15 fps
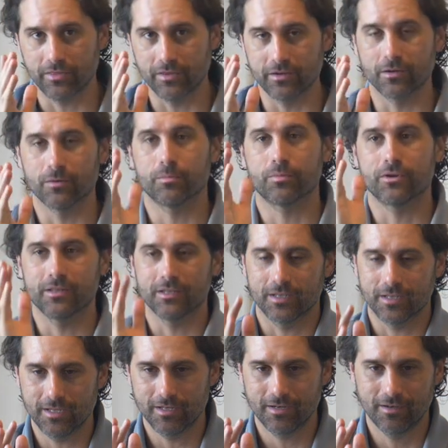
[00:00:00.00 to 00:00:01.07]
Then you go breathing
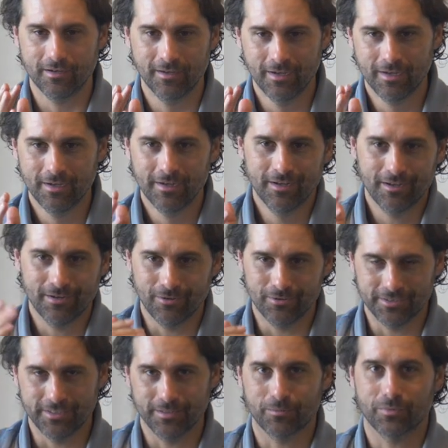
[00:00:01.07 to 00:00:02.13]
in,
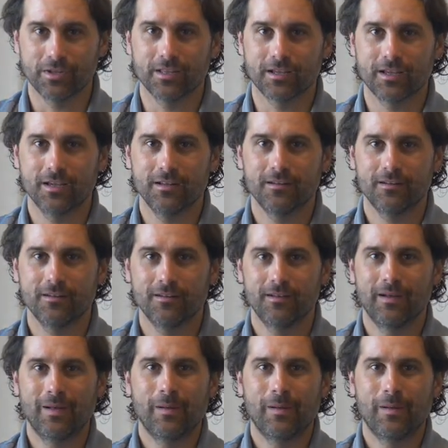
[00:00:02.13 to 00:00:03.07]
noticing I'm breathing in,